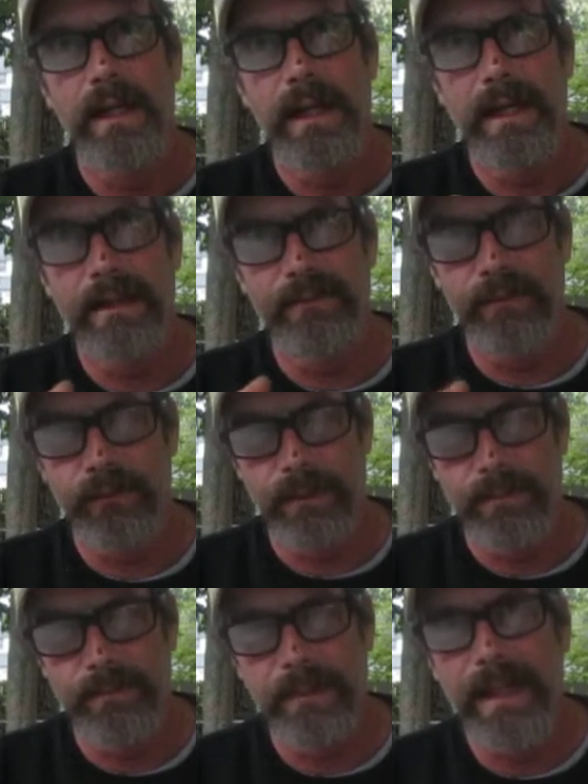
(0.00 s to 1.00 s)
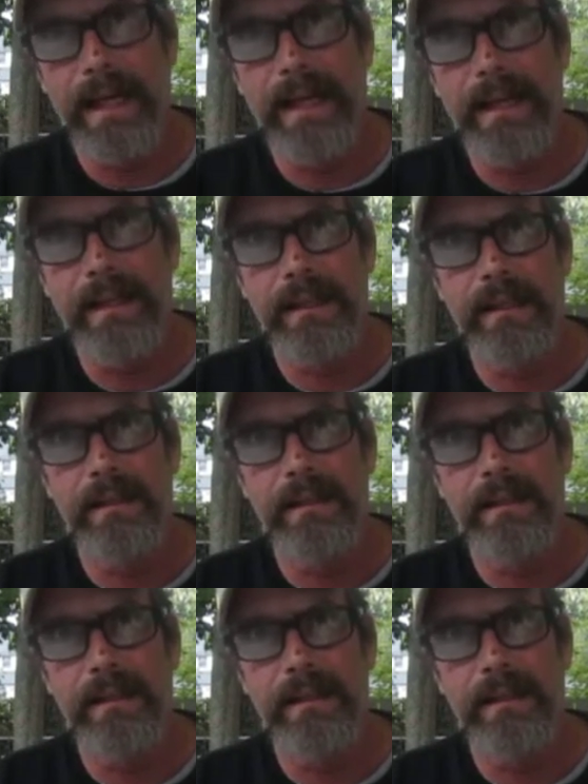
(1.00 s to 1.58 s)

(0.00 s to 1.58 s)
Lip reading: And if you want to play